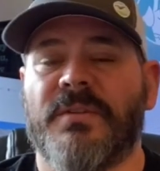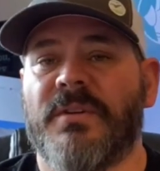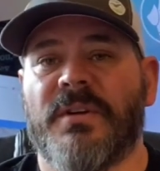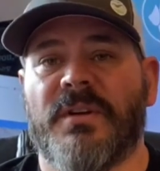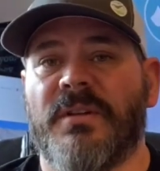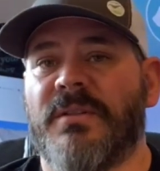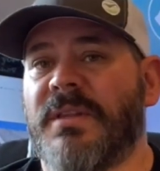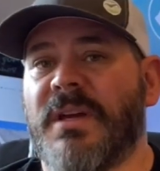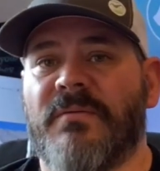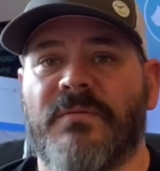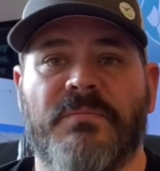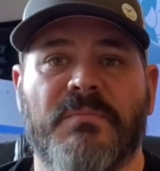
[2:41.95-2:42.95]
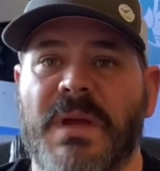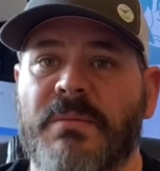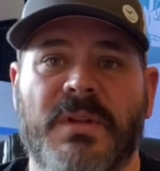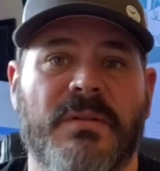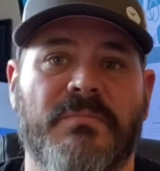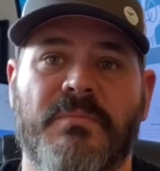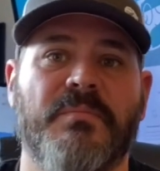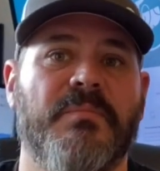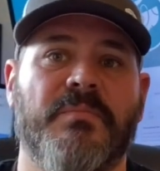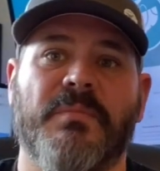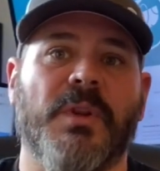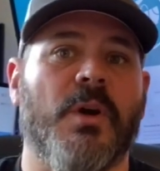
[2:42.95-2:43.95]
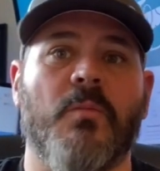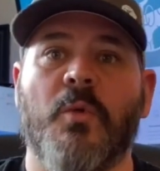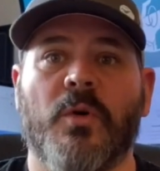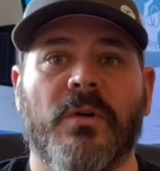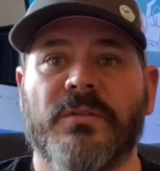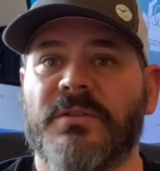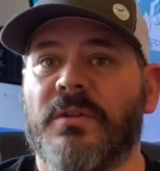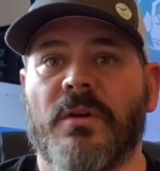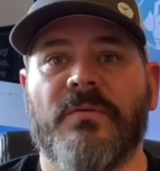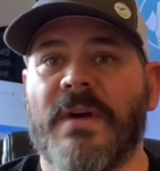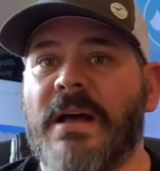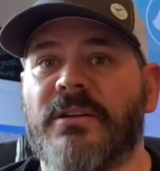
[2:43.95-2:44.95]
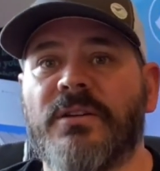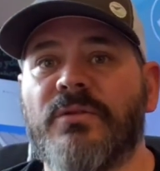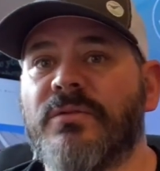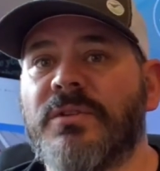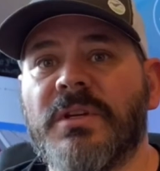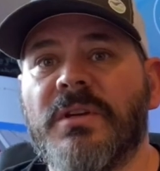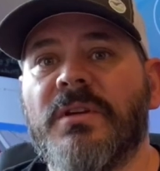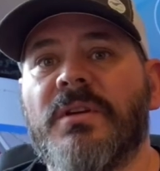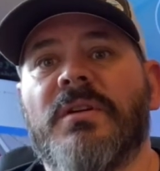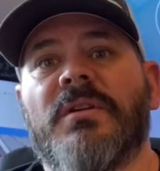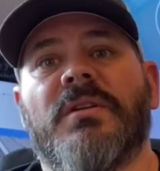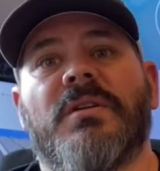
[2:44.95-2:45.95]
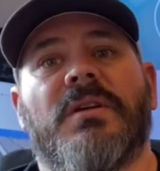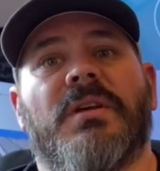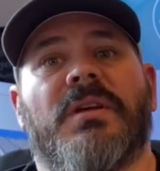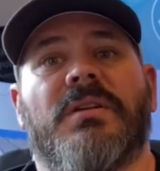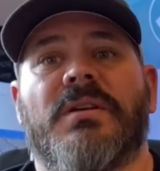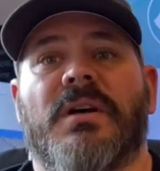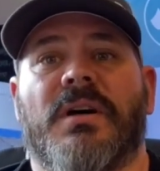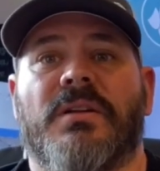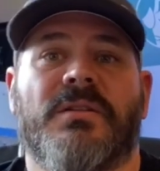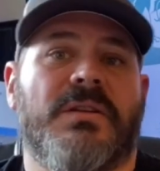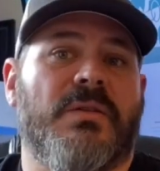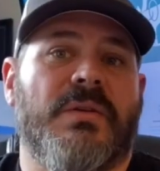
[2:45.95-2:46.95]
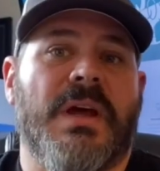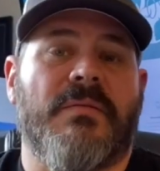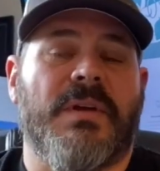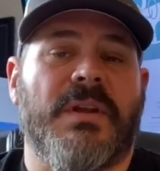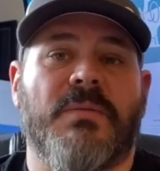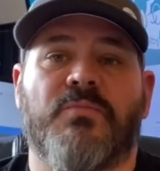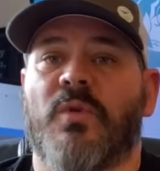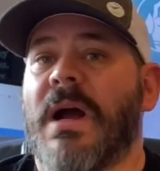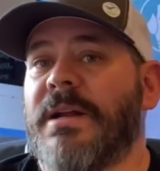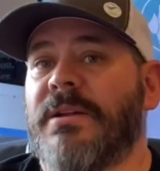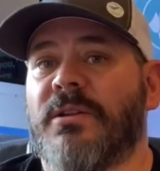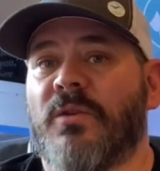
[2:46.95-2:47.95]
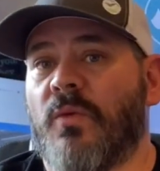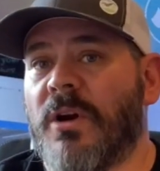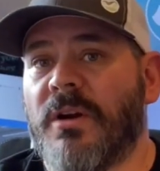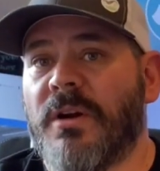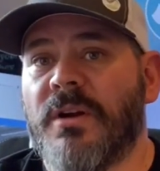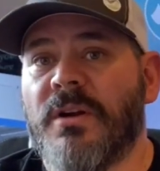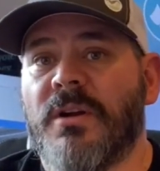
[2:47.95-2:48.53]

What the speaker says: They have maybe low morals, low values, and don't have any pride in their work.